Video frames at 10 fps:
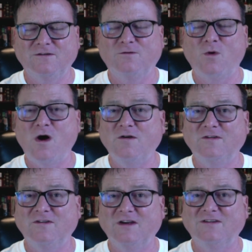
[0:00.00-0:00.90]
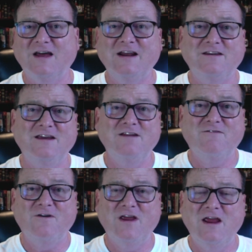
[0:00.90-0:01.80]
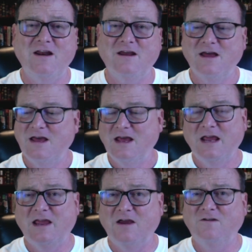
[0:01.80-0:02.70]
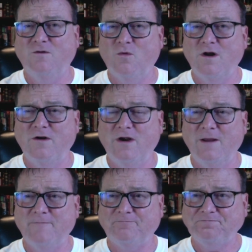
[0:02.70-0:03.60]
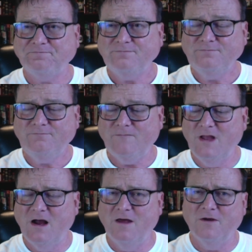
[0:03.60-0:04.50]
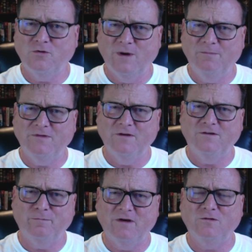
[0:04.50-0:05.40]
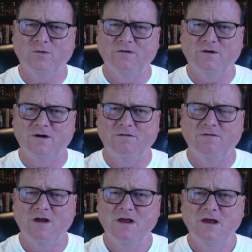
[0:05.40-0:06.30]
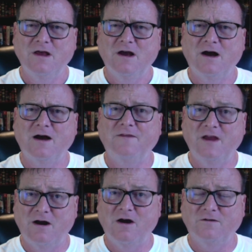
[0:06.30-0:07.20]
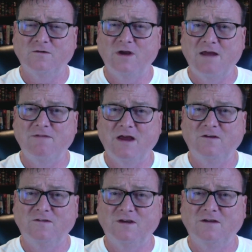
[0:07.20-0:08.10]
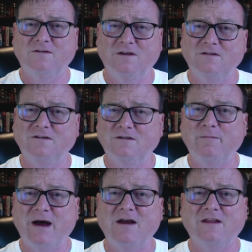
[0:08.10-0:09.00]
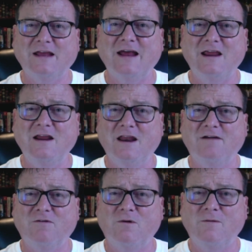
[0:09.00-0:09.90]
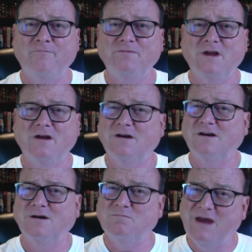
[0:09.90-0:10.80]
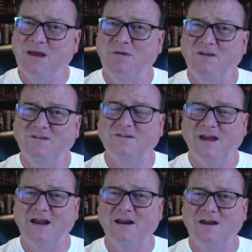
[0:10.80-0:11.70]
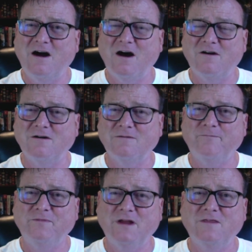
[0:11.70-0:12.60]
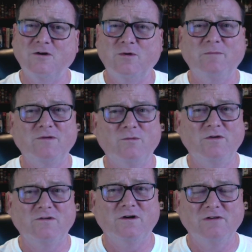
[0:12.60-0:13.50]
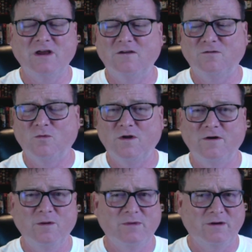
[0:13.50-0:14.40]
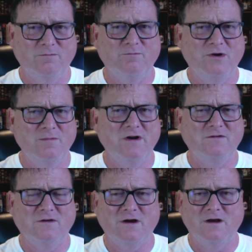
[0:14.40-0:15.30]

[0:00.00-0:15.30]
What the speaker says: strong 6 out of 10 for heat. In case you're wondering, the Crimson Special Reserve, I think I also gave that a 6. This is about at that heat level, maybe slightly hotter than the Crimson Reserve, in case you're wondering, but pretty much